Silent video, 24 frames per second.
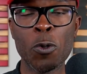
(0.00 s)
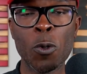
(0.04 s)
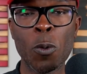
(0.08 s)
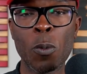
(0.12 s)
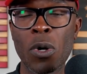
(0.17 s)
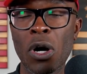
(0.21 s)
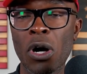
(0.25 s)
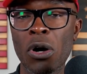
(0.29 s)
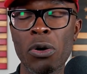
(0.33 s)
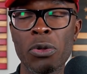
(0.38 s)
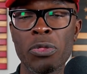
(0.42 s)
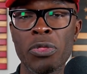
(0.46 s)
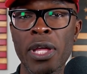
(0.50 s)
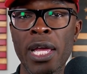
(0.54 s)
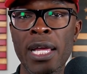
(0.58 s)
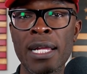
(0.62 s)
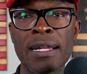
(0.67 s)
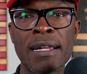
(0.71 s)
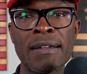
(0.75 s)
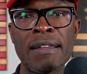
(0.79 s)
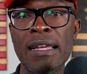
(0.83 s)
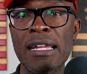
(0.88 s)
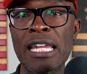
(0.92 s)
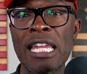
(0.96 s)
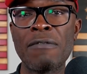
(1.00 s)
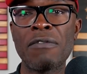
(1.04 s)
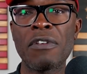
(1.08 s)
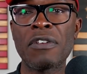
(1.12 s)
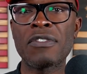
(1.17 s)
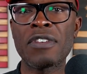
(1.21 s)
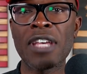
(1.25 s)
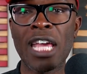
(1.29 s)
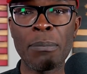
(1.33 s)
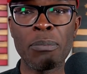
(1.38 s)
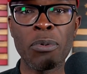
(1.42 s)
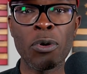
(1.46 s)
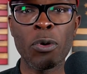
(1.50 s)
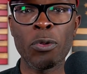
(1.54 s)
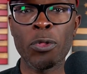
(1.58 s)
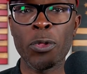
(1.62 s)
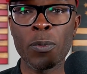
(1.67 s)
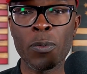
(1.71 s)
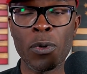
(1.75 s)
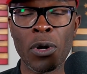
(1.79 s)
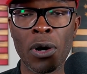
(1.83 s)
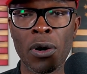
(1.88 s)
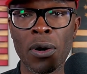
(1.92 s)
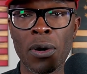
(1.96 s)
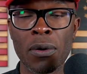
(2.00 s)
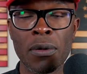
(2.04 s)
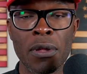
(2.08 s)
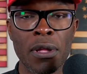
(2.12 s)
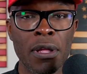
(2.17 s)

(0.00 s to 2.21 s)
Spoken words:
wall thing, it didn't even say build the wall.